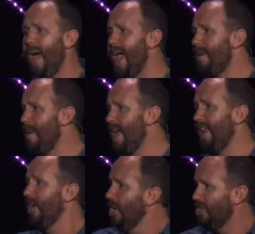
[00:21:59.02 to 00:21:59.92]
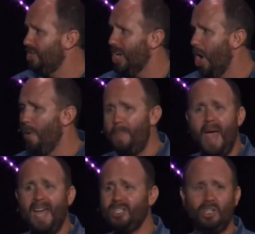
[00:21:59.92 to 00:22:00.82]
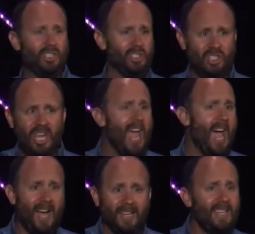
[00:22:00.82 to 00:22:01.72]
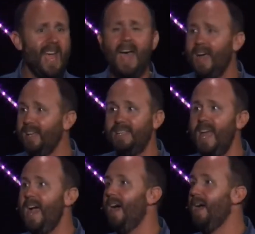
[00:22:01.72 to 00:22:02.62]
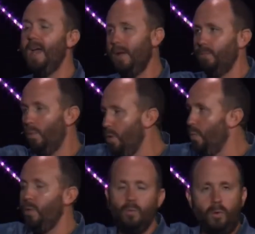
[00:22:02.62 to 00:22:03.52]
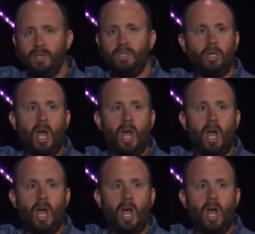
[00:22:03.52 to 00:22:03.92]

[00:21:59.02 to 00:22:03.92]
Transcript: animated, so passionate, just yeah. We took